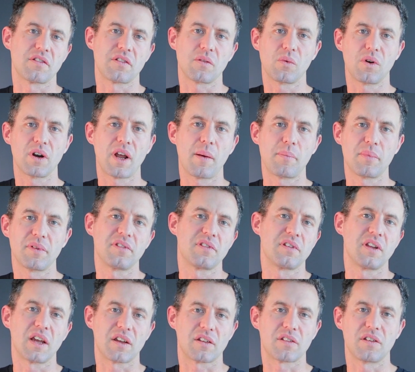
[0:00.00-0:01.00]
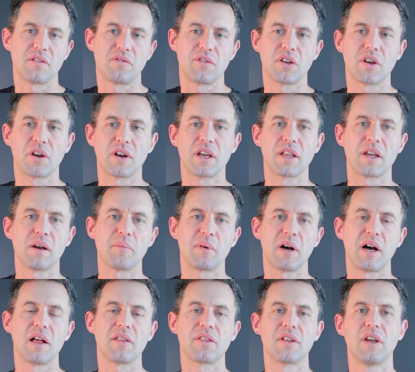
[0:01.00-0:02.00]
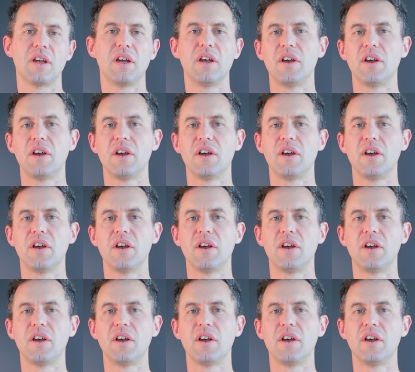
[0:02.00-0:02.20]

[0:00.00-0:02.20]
So what happens next if you go down that path?